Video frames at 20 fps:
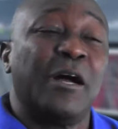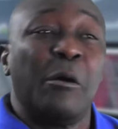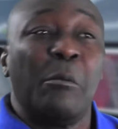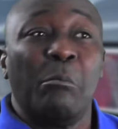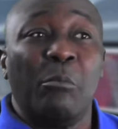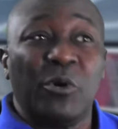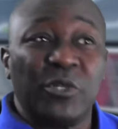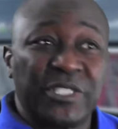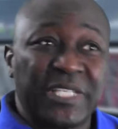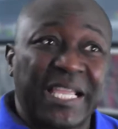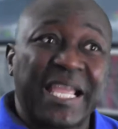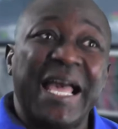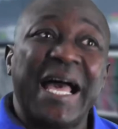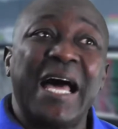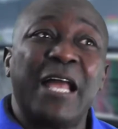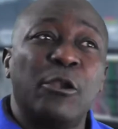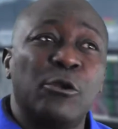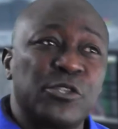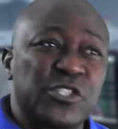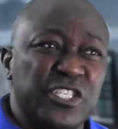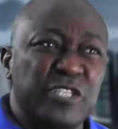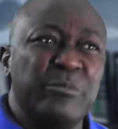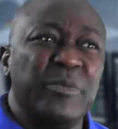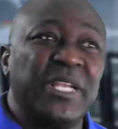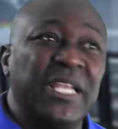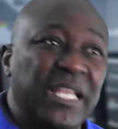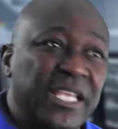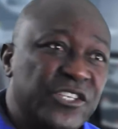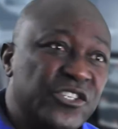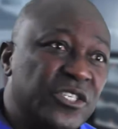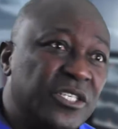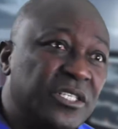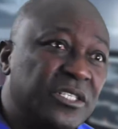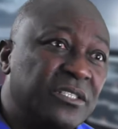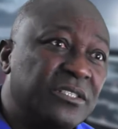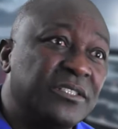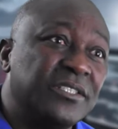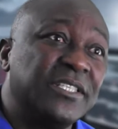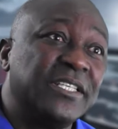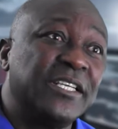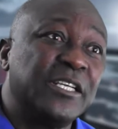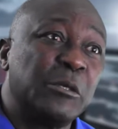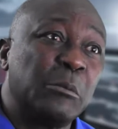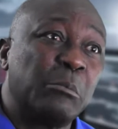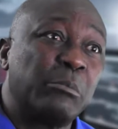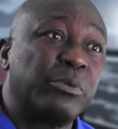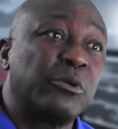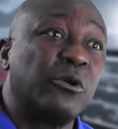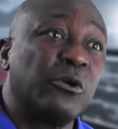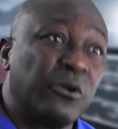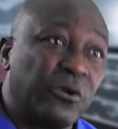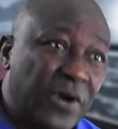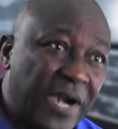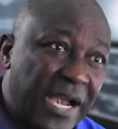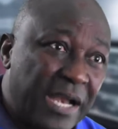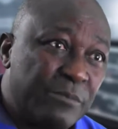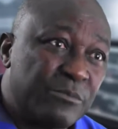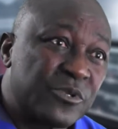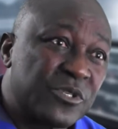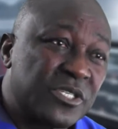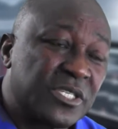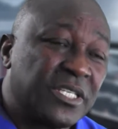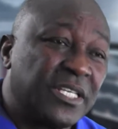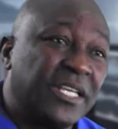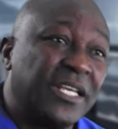Monte Carlo simulation programs